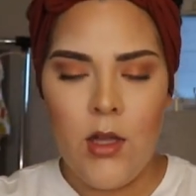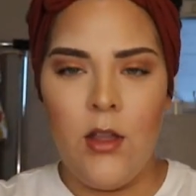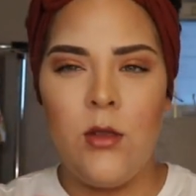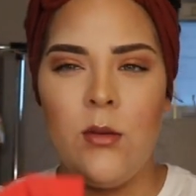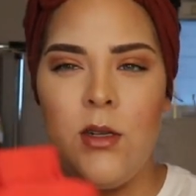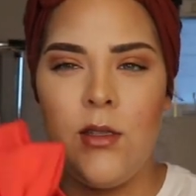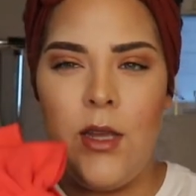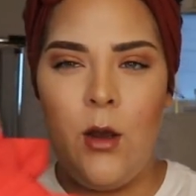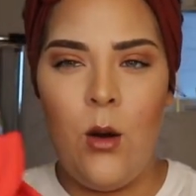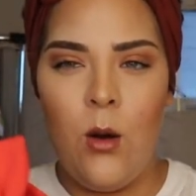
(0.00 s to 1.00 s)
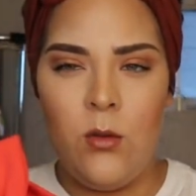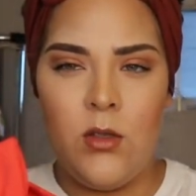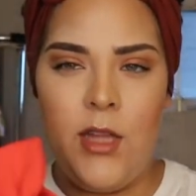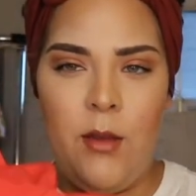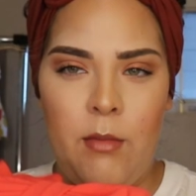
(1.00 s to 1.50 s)
this one is like a whole
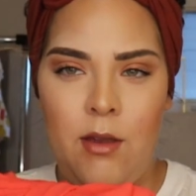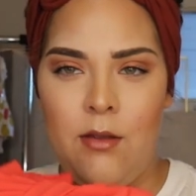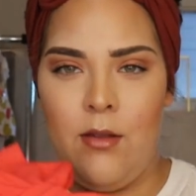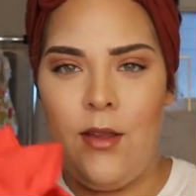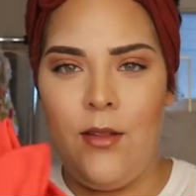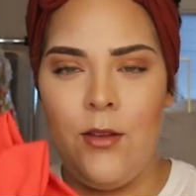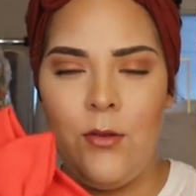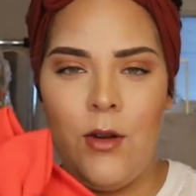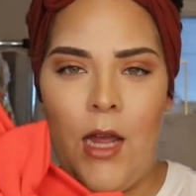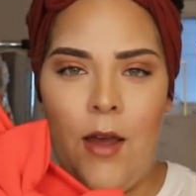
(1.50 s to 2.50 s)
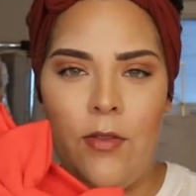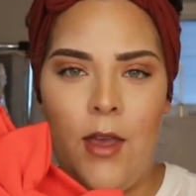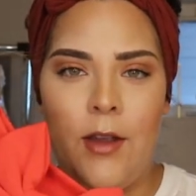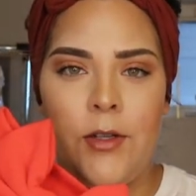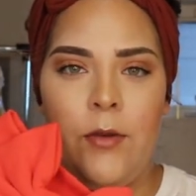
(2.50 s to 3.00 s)
statement. Like this one I have
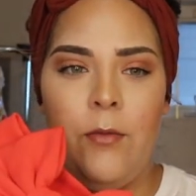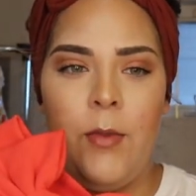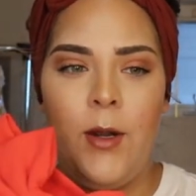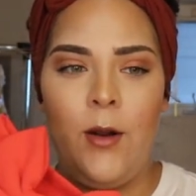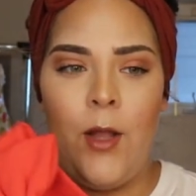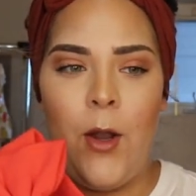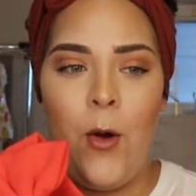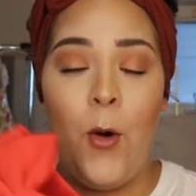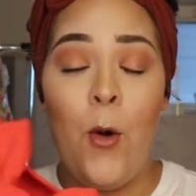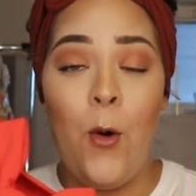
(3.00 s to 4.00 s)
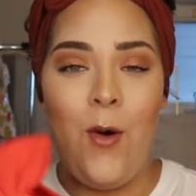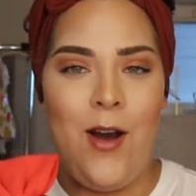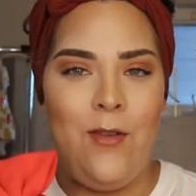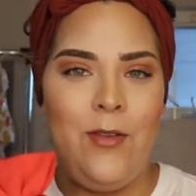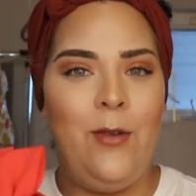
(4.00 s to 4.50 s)
to actually put it like a whole
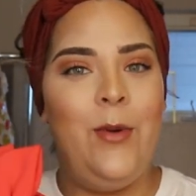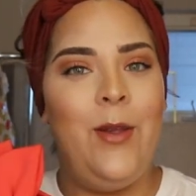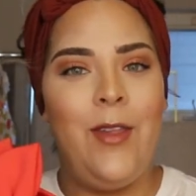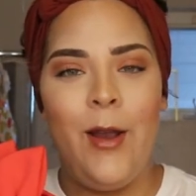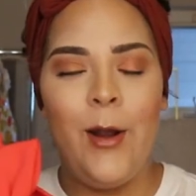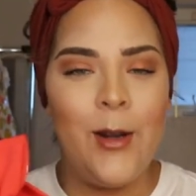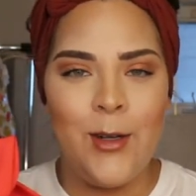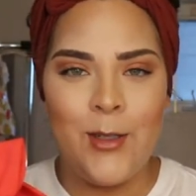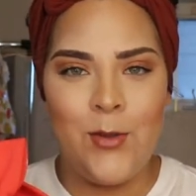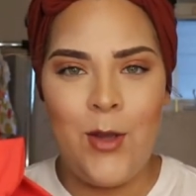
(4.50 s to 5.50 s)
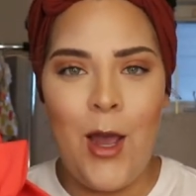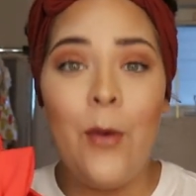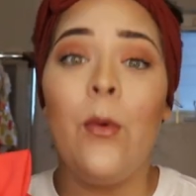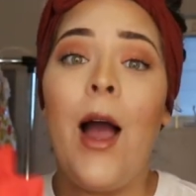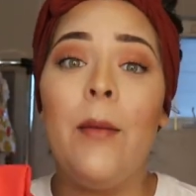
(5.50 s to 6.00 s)
outfit with. Like I couldn't just,
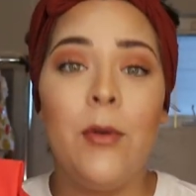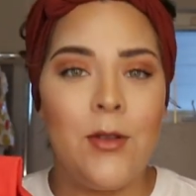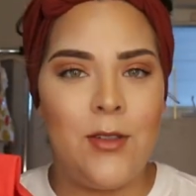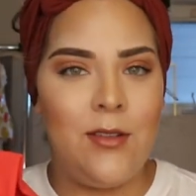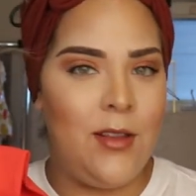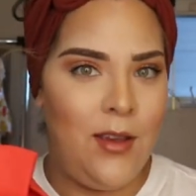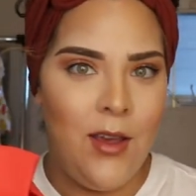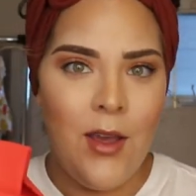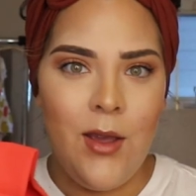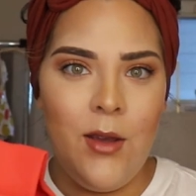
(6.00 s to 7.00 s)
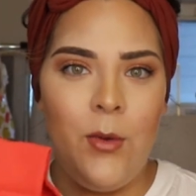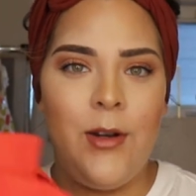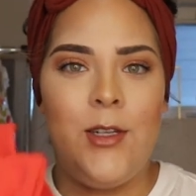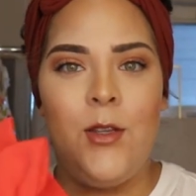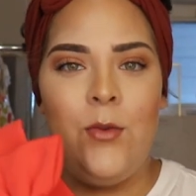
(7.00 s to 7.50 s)
I, I personally
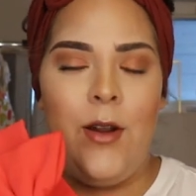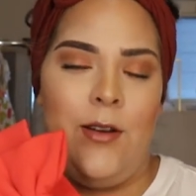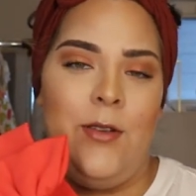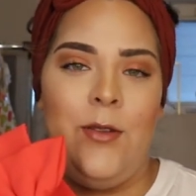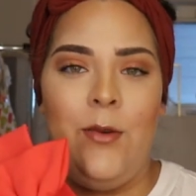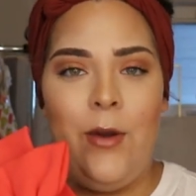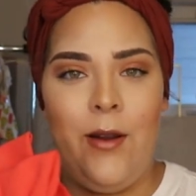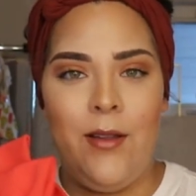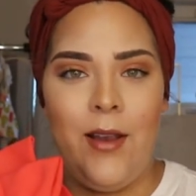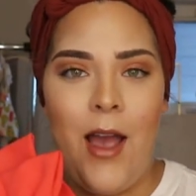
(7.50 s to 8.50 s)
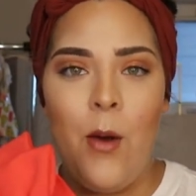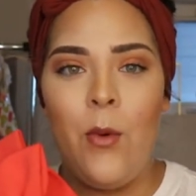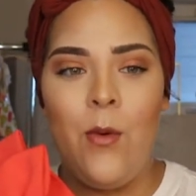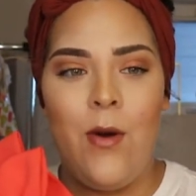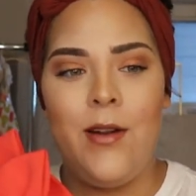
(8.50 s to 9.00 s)
wouldn't just wear it just to wear it. Like I
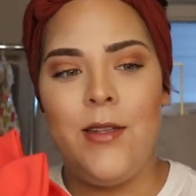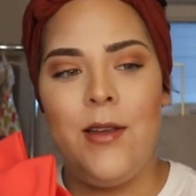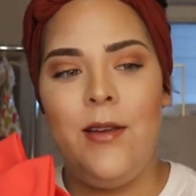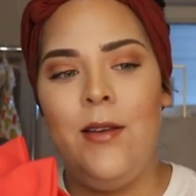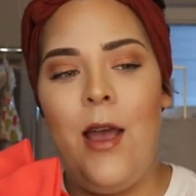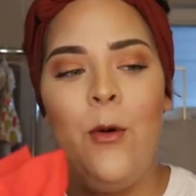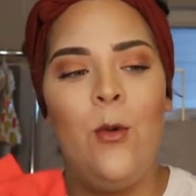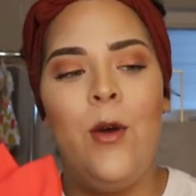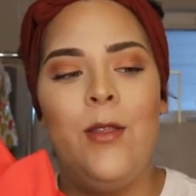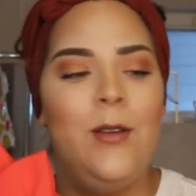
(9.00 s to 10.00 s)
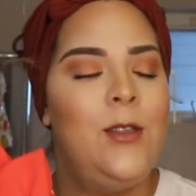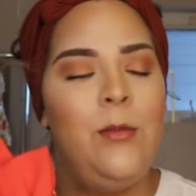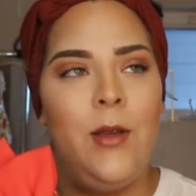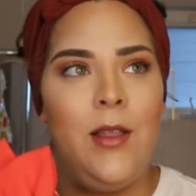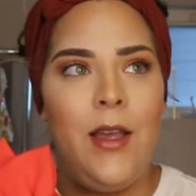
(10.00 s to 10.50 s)
would want to, I would want this to
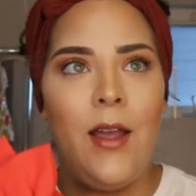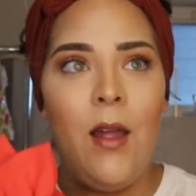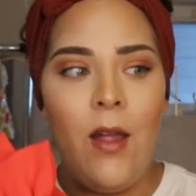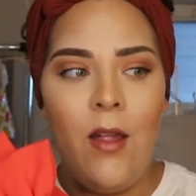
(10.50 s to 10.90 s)
be like